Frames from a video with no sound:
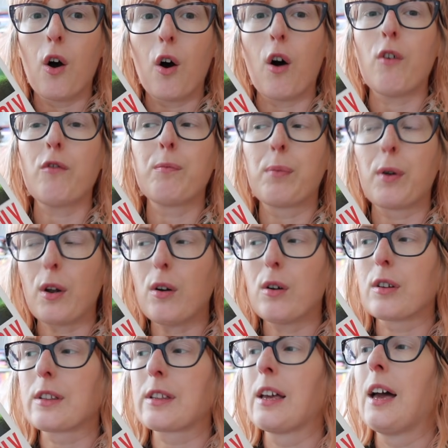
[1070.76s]
of
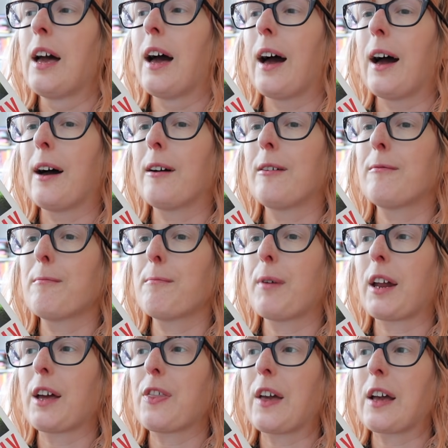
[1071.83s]
plot, but
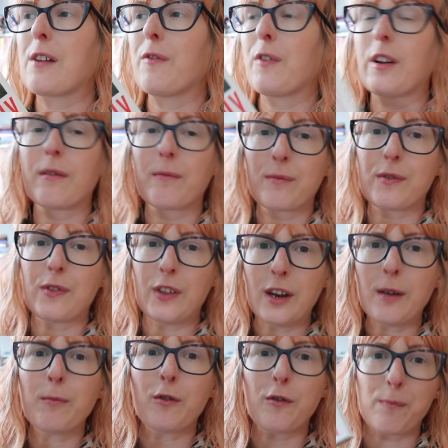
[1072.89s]
I think for the
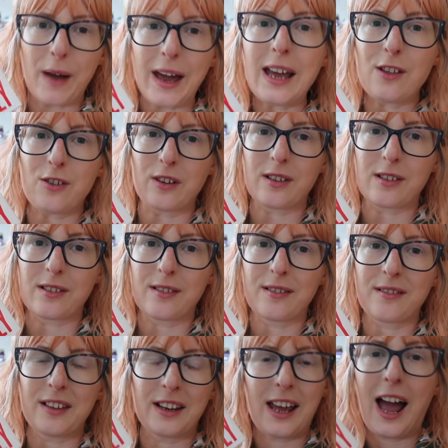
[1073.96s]
number of pages
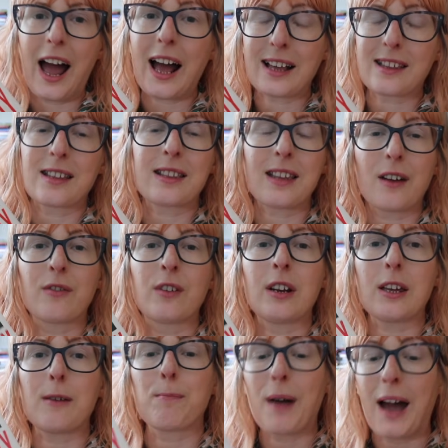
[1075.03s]
that it has, it
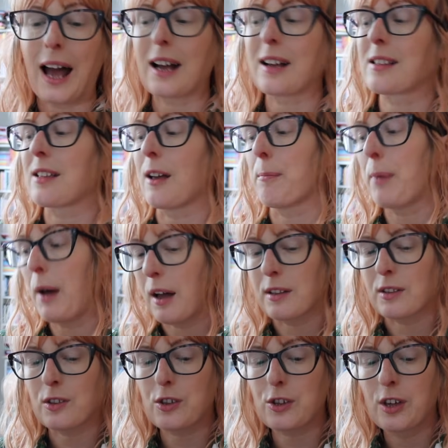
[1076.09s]
definitely packs a
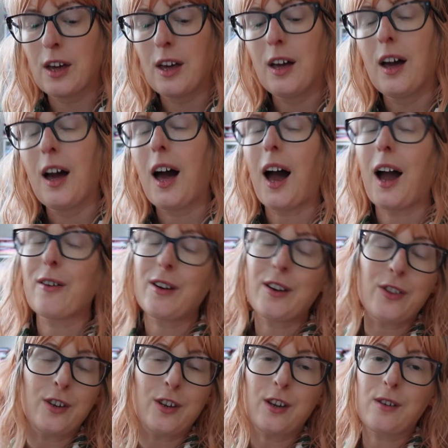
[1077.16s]
punch. I read
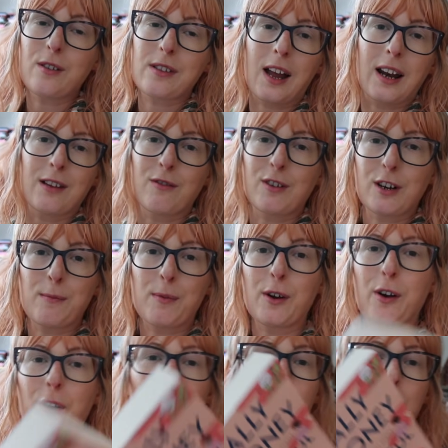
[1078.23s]
the new Sally Rooney
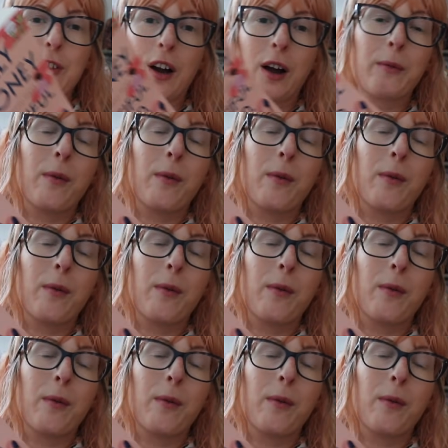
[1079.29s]
book, which I